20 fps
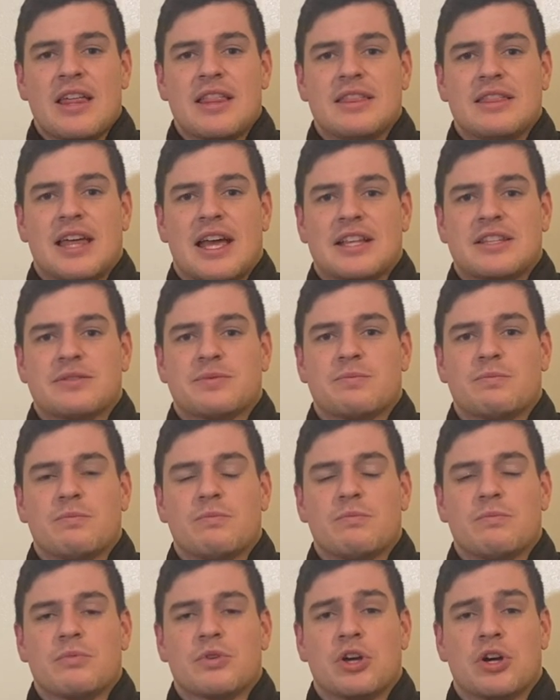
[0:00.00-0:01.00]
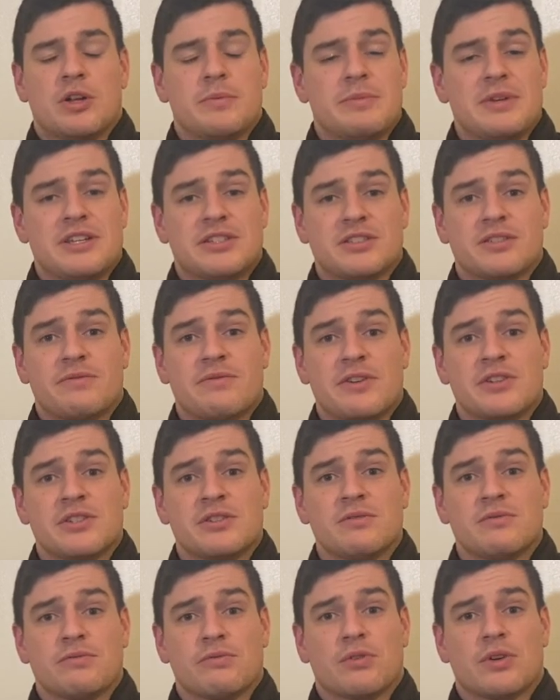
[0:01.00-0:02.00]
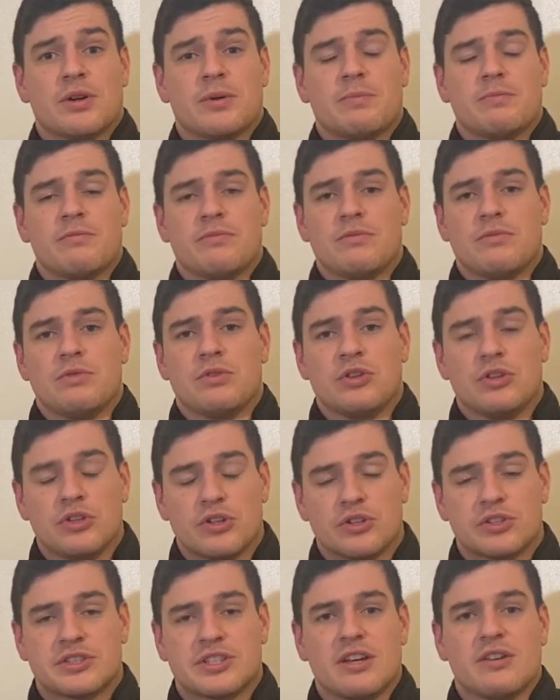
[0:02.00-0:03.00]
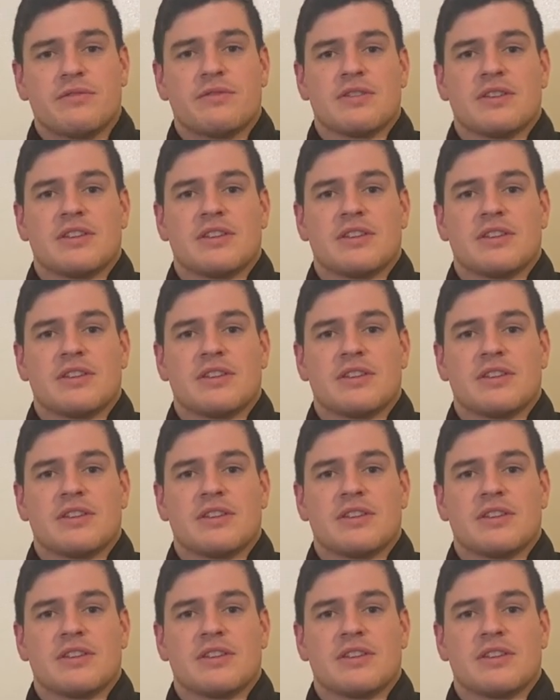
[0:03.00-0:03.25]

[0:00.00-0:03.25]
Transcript: that's could be sufficient for yourself,